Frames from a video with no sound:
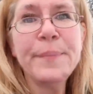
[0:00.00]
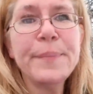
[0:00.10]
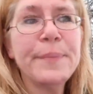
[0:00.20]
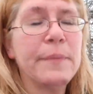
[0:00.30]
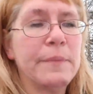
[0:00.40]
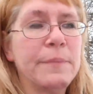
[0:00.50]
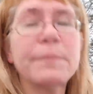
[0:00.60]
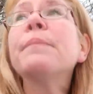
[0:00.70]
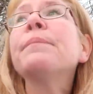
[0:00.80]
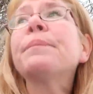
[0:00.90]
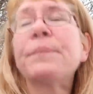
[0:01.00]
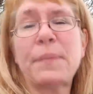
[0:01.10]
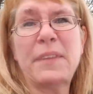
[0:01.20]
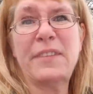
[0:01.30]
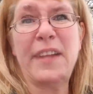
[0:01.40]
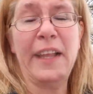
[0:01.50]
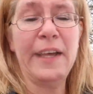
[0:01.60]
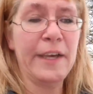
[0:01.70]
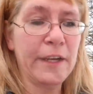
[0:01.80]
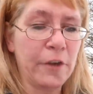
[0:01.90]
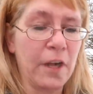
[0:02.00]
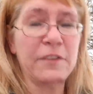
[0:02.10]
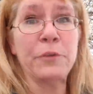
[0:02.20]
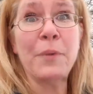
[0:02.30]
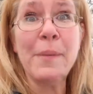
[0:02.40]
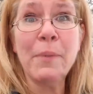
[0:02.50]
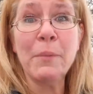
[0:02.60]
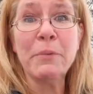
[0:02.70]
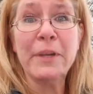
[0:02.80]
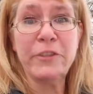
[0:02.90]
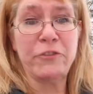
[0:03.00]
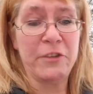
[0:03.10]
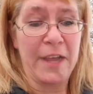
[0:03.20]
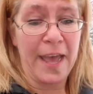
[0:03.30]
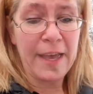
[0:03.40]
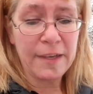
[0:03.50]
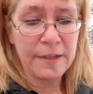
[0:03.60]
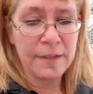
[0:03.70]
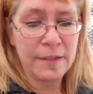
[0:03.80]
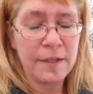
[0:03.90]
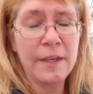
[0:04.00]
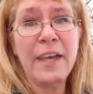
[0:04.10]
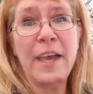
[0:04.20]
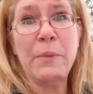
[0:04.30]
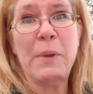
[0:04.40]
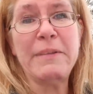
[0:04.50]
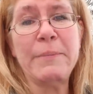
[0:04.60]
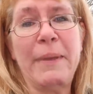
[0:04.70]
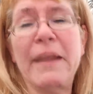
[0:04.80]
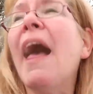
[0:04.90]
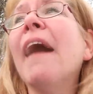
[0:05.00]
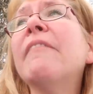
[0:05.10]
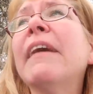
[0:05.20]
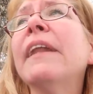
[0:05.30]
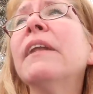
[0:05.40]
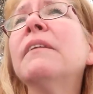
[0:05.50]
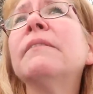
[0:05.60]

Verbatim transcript: where's her stuff? Stella crossed the Rainbow Bridge today and went to be in heaven.